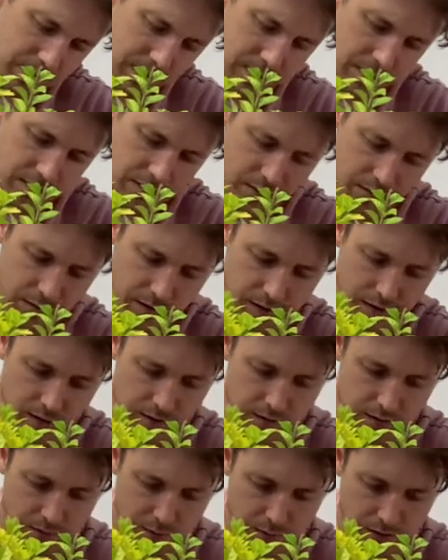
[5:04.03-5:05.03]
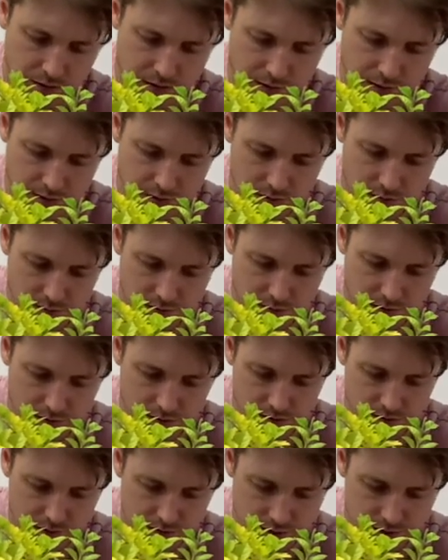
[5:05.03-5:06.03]
nowhere near as much as it
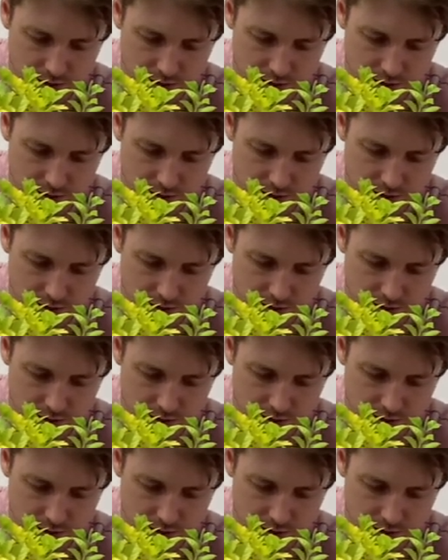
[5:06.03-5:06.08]
was